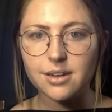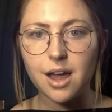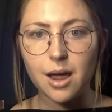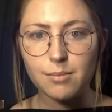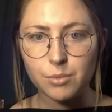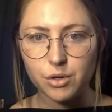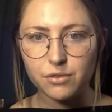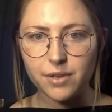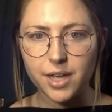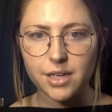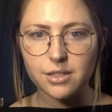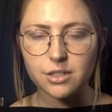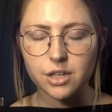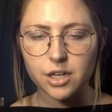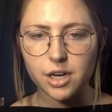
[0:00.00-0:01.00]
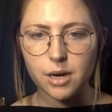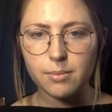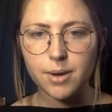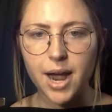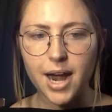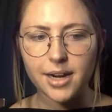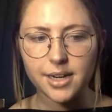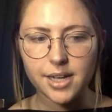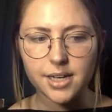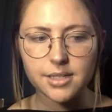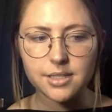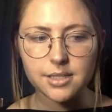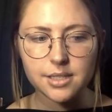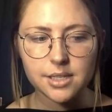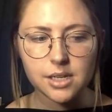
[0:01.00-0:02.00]
not moving during our
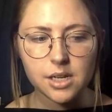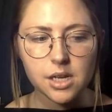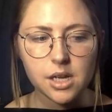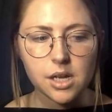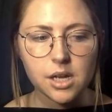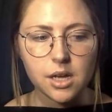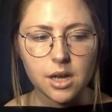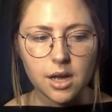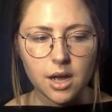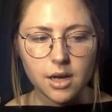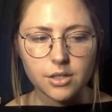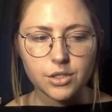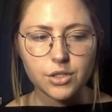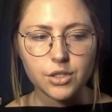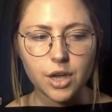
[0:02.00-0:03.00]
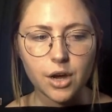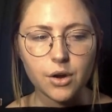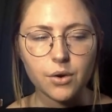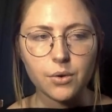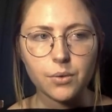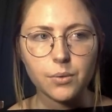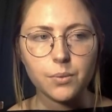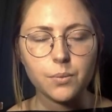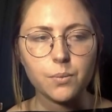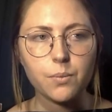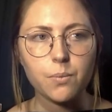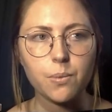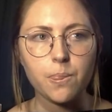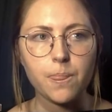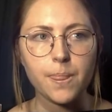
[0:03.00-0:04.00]
practice. So
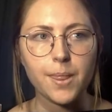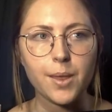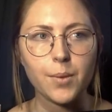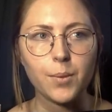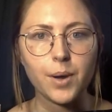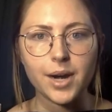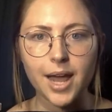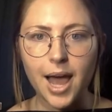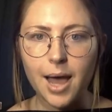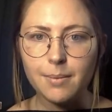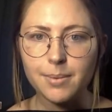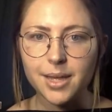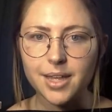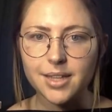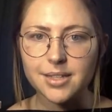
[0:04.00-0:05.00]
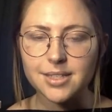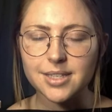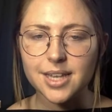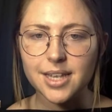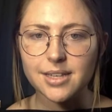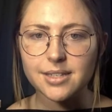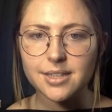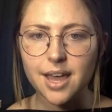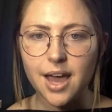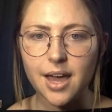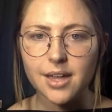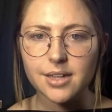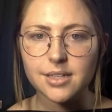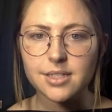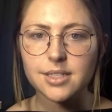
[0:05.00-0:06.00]
what happens is
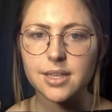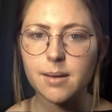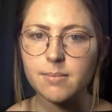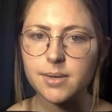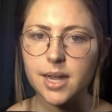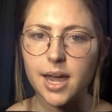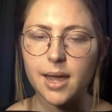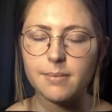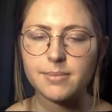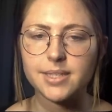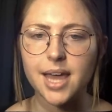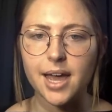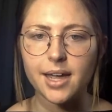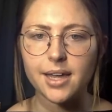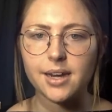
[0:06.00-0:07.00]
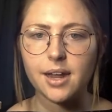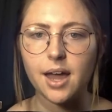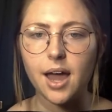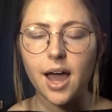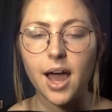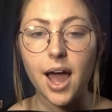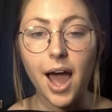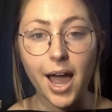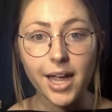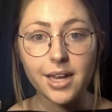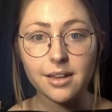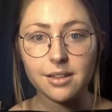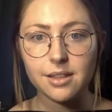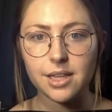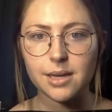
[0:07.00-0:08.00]
that sometimes that can
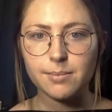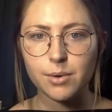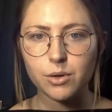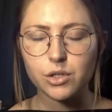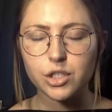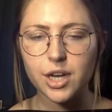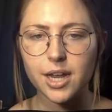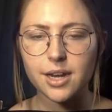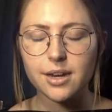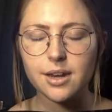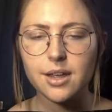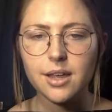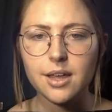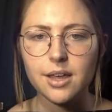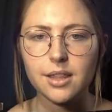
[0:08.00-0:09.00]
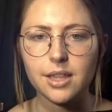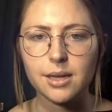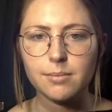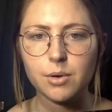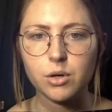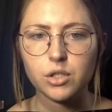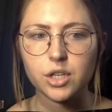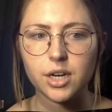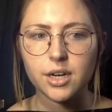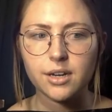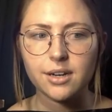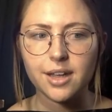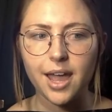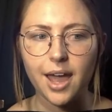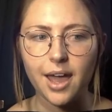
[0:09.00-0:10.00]
heighten the emotion. The
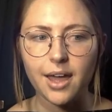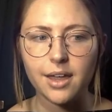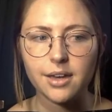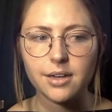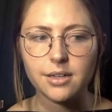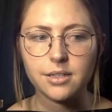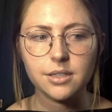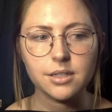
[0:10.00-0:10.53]
emotion can